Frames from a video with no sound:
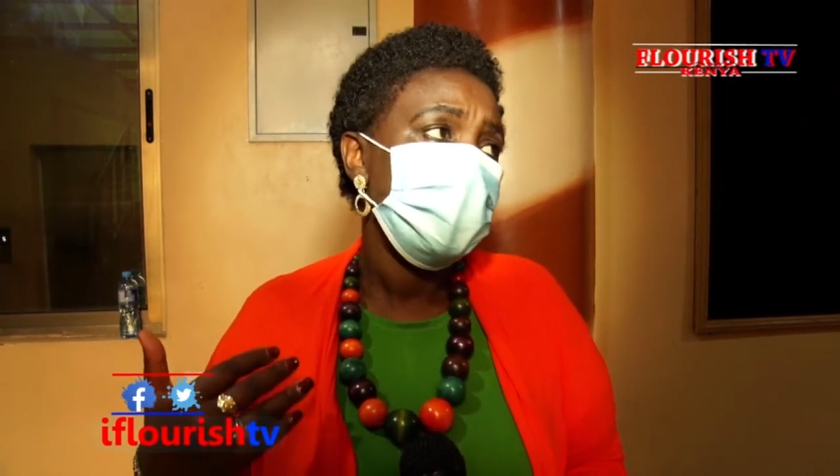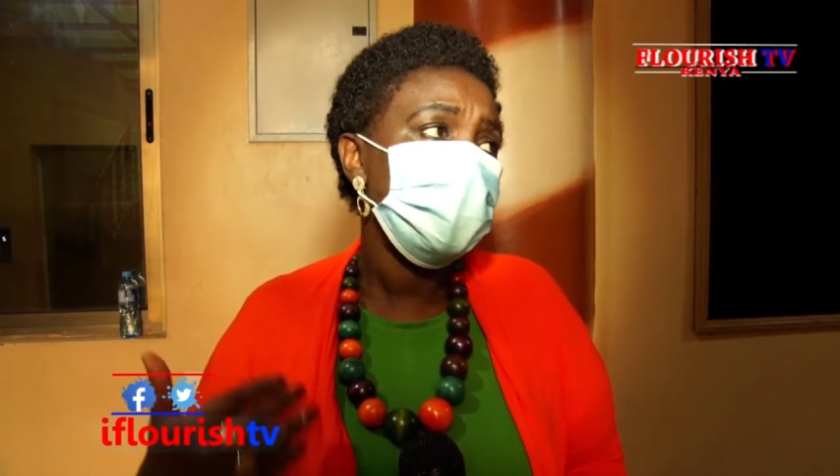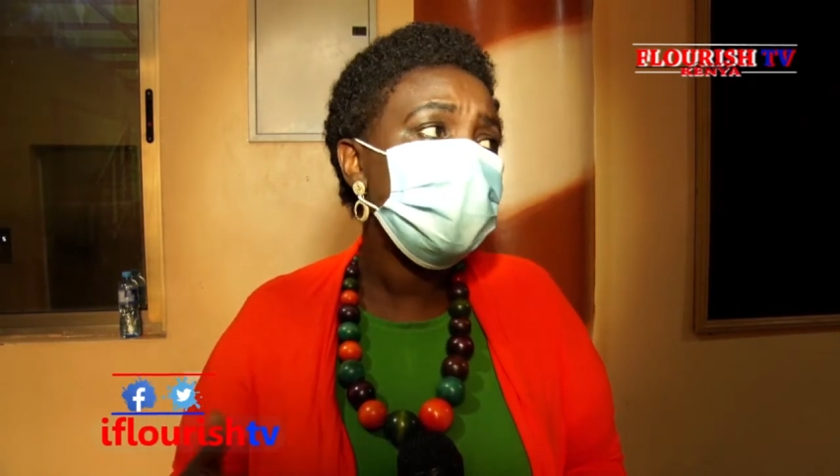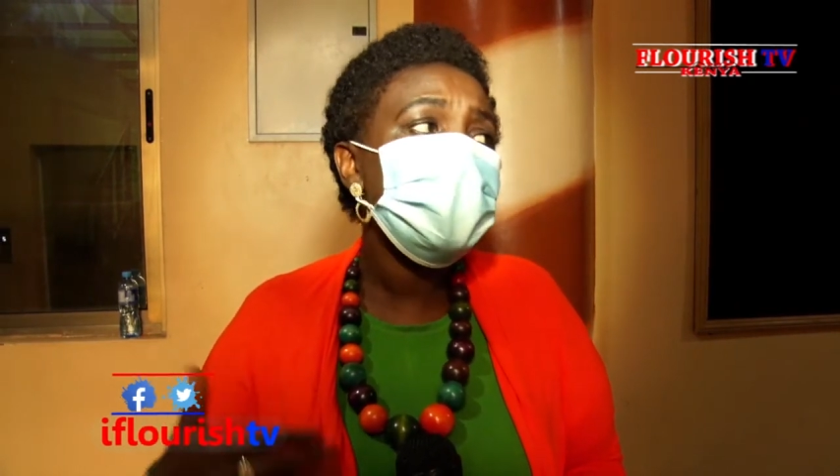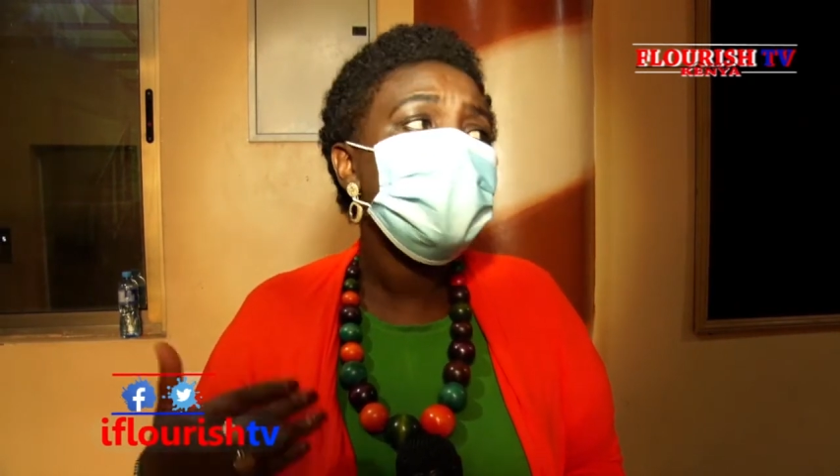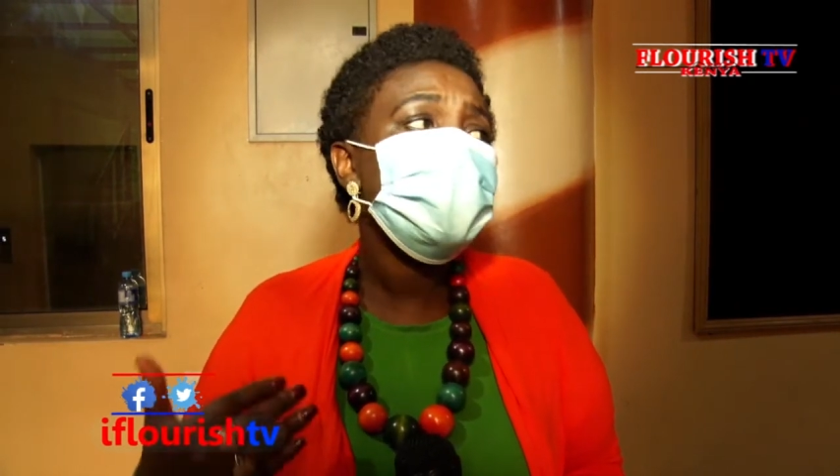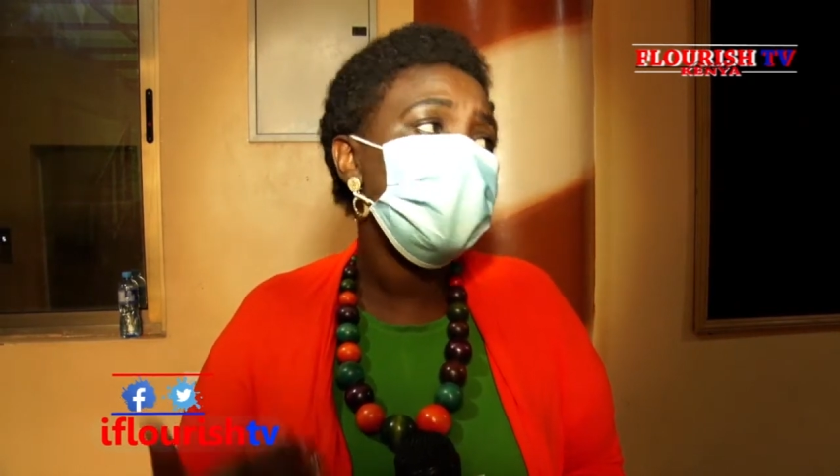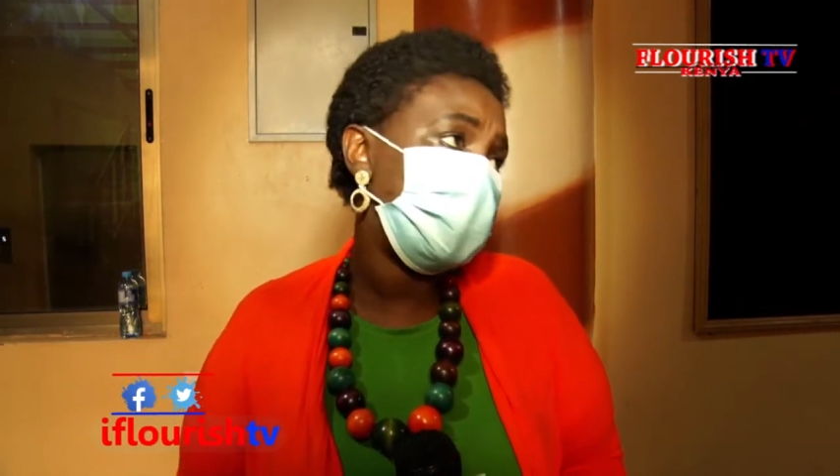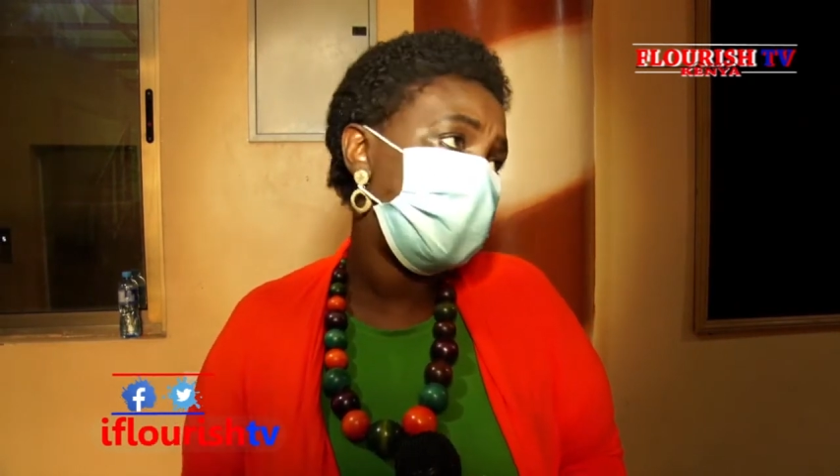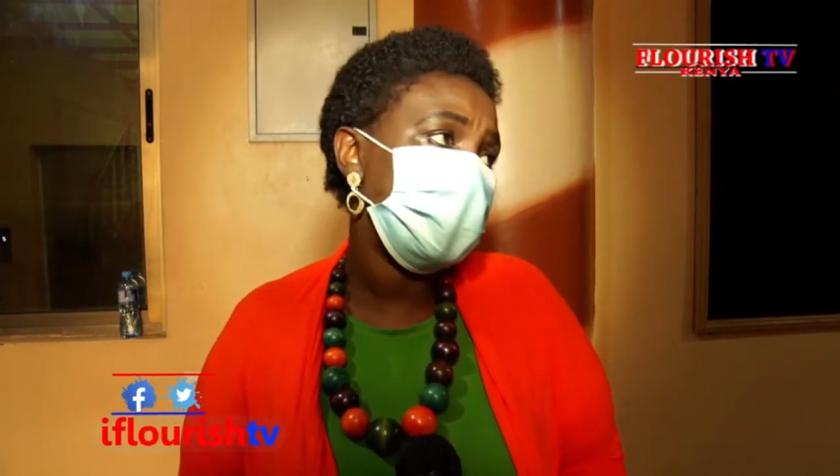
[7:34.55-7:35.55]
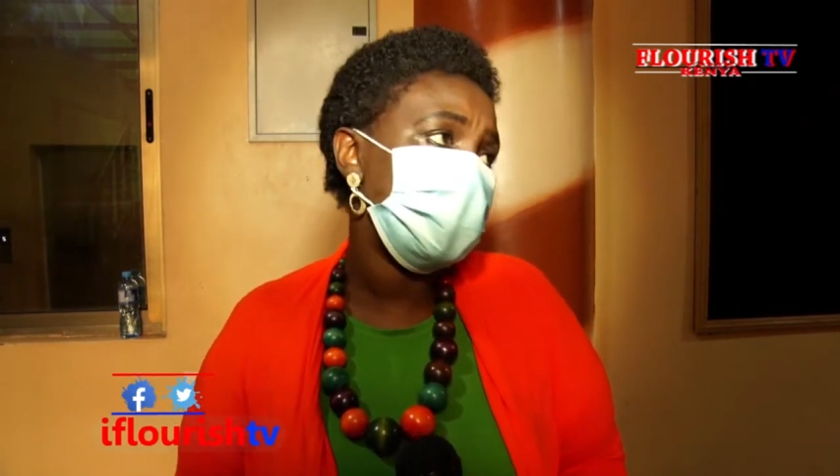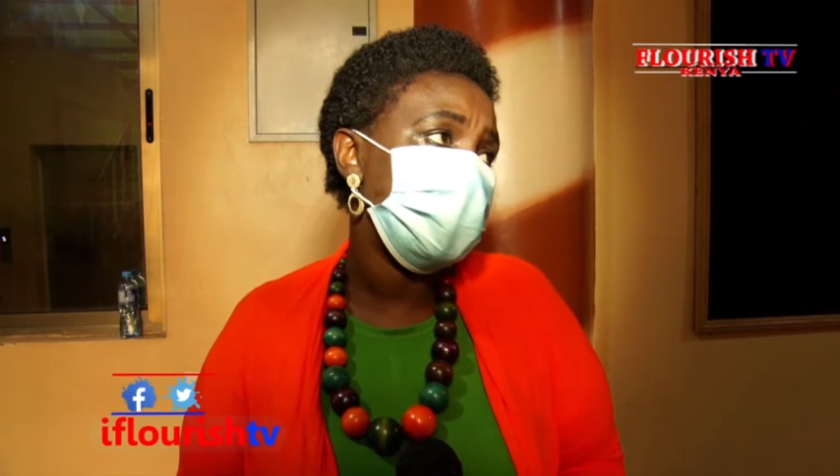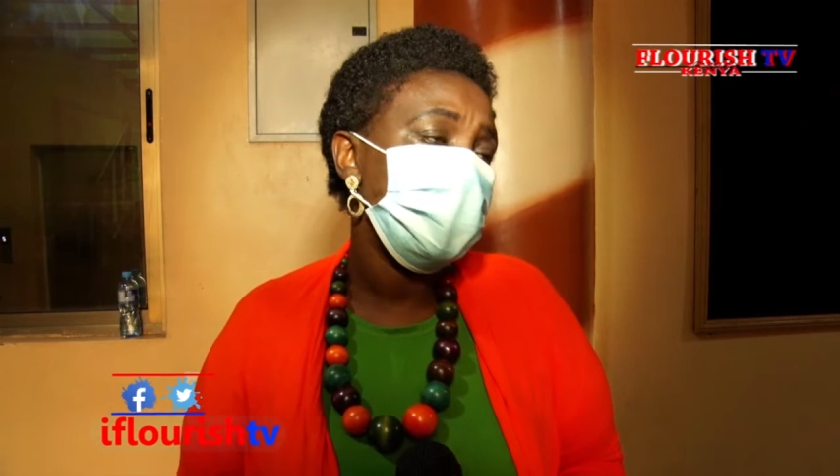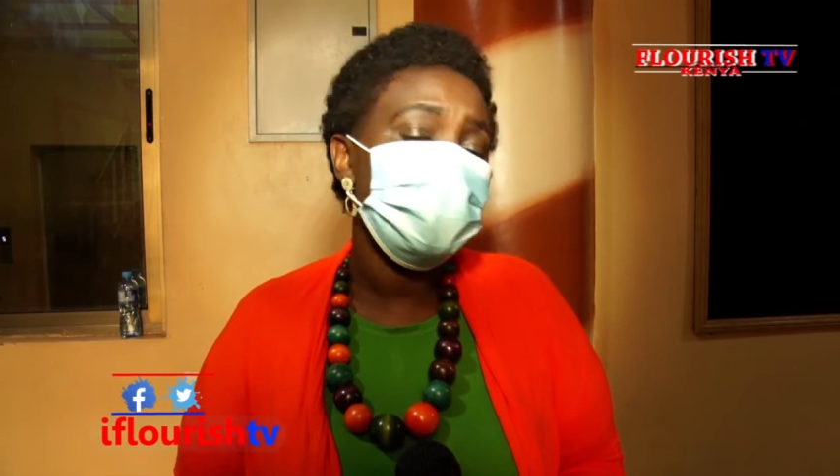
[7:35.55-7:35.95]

different cases,